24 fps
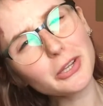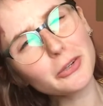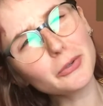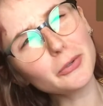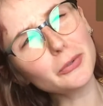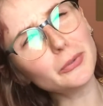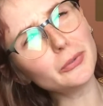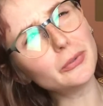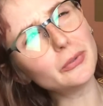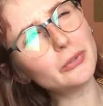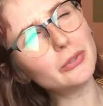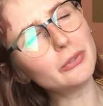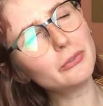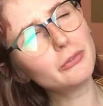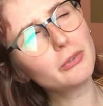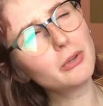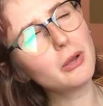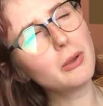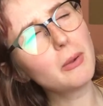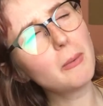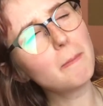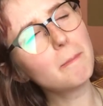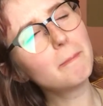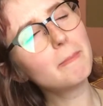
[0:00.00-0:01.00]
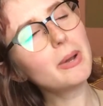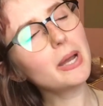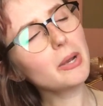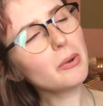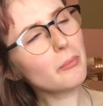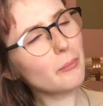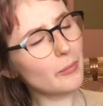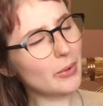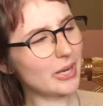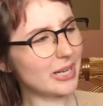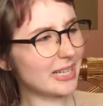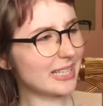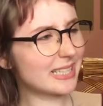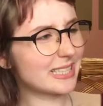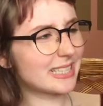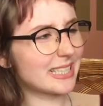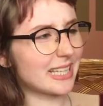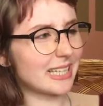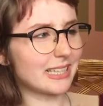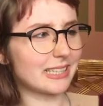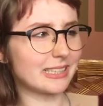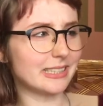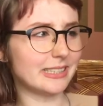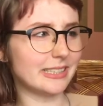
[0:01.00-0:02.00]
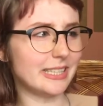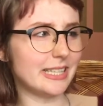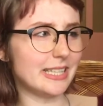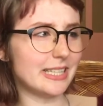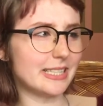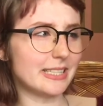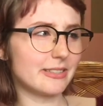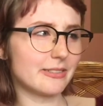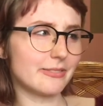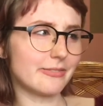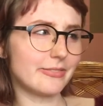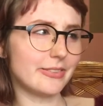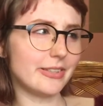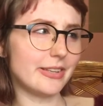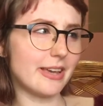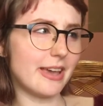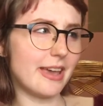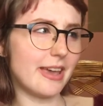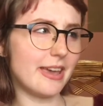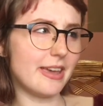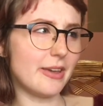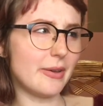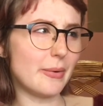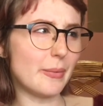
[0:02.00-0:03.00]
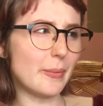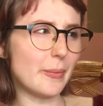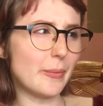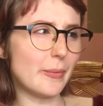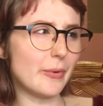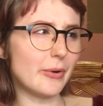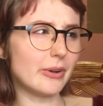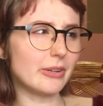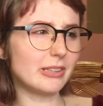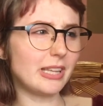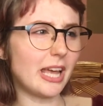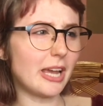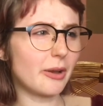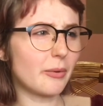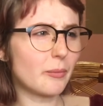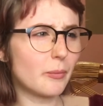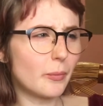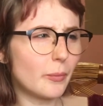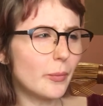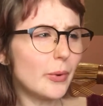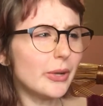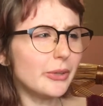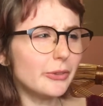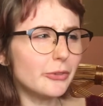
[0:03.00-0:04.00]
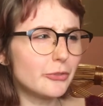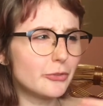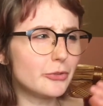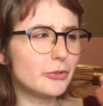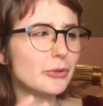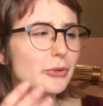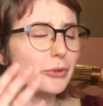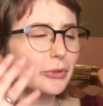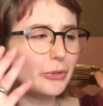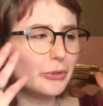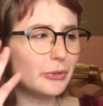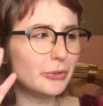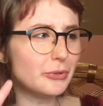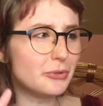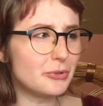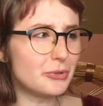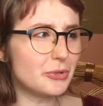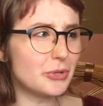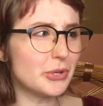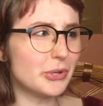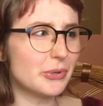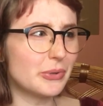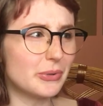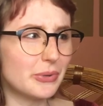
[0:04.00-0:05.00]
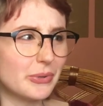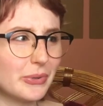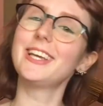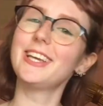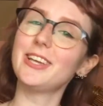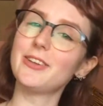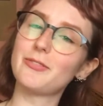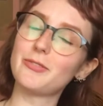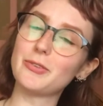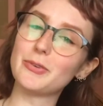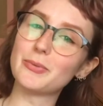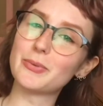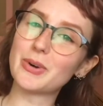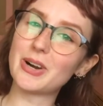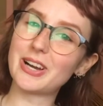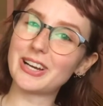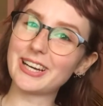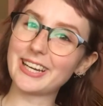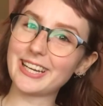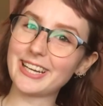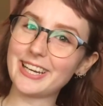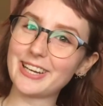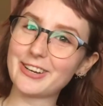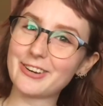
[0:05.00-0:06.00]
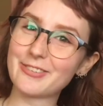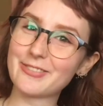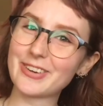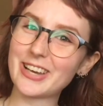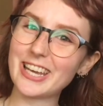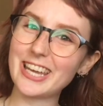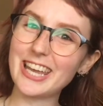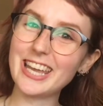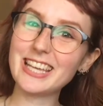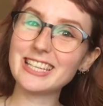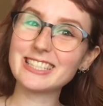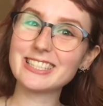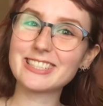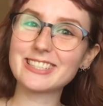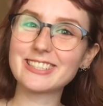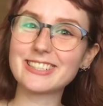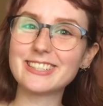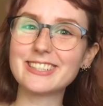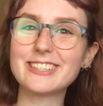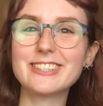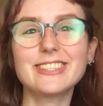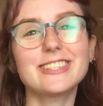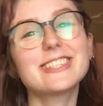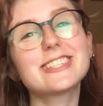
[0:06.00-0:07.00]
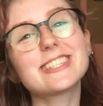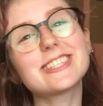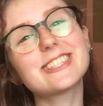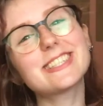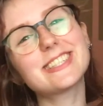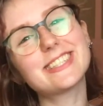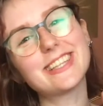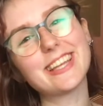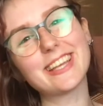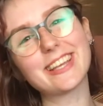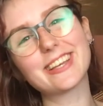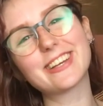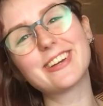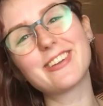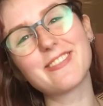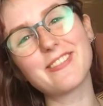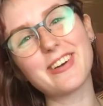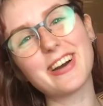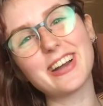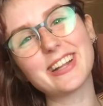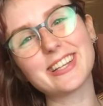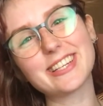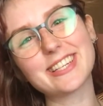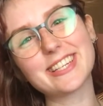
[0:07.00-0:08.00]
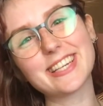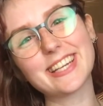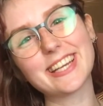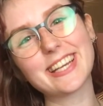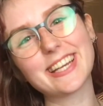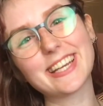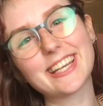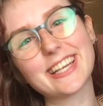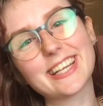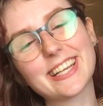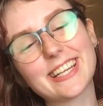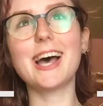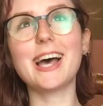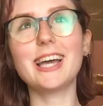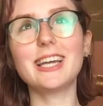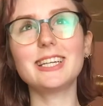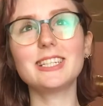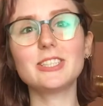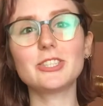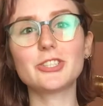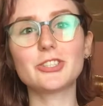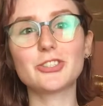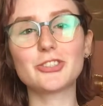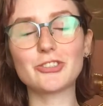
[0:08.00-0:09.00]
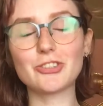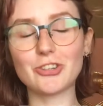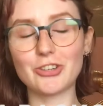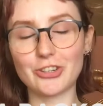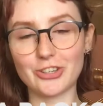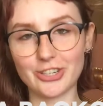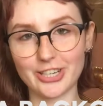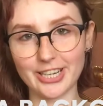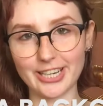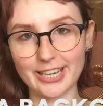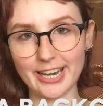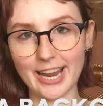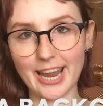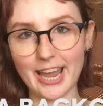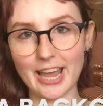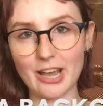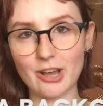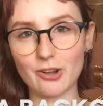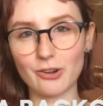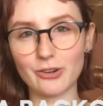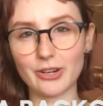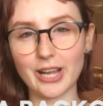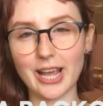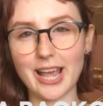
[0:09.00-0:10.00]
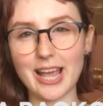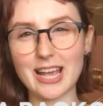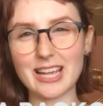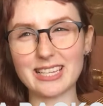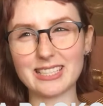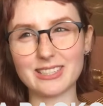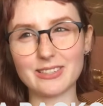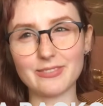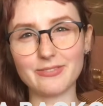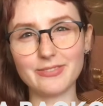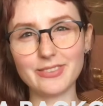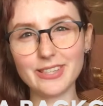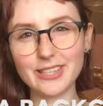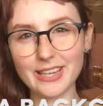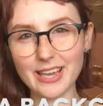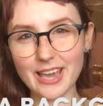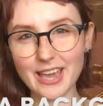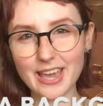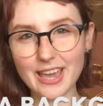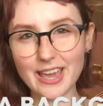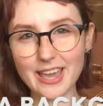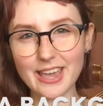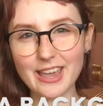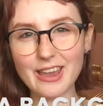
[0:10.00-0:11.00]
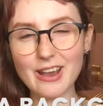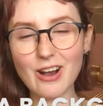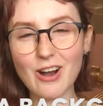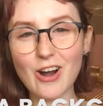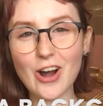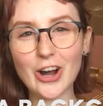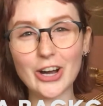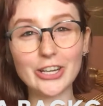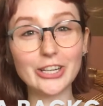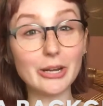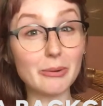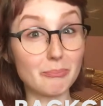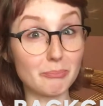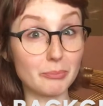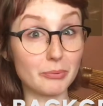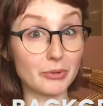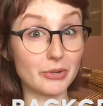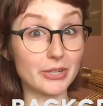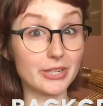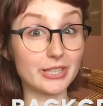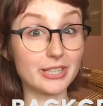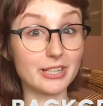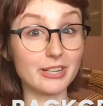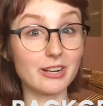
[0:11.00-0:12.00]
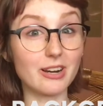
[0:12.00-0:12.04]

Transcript: cool. But what exactly is a VA? Like, what do you do? If you want to hear my answer, just stick on watching. I started out as a VA on Upwork